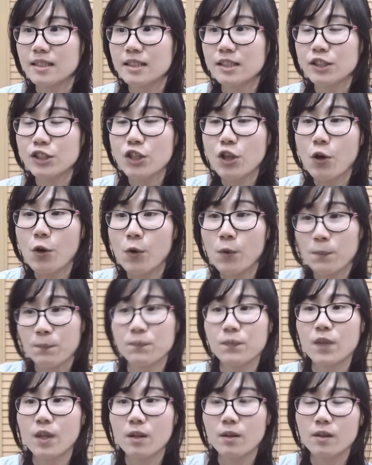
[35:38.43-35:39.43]
And so
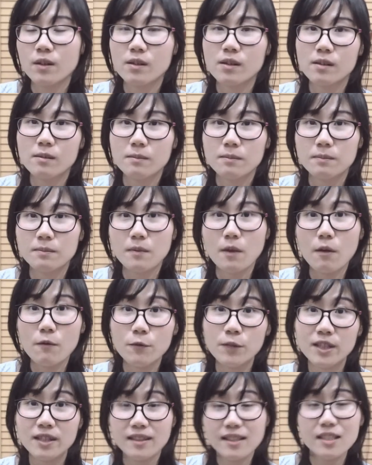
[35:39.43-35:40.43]

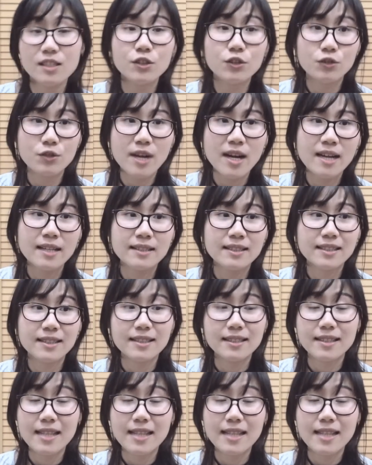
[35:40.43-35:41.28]
with this dress,